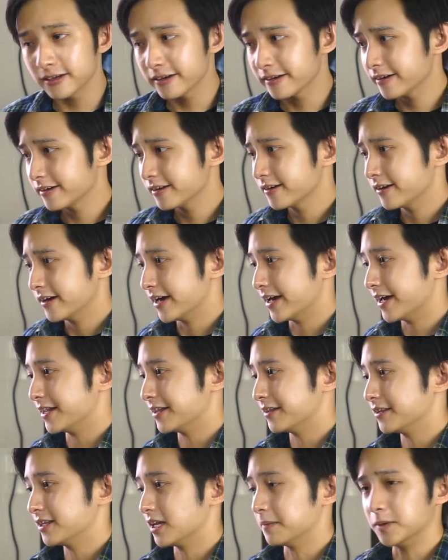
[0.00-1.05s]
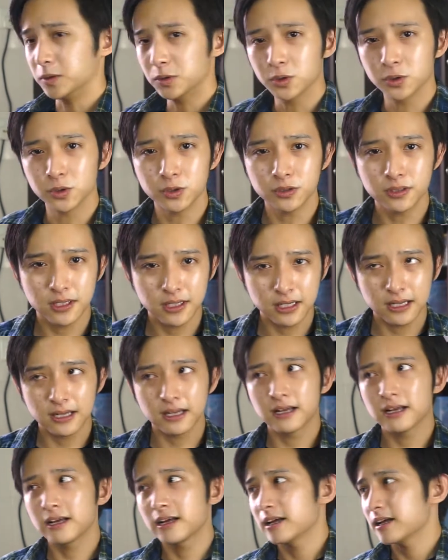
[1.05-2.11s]
and number two,
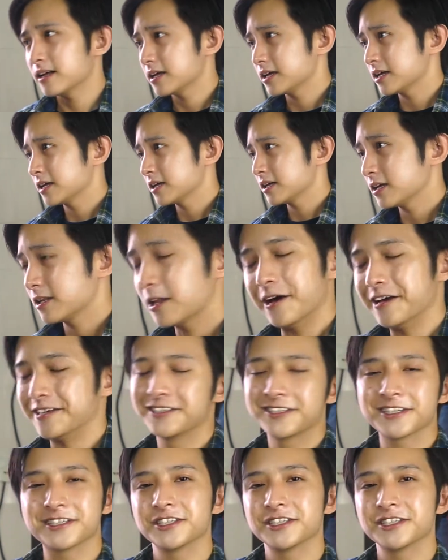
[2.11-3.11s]
it's just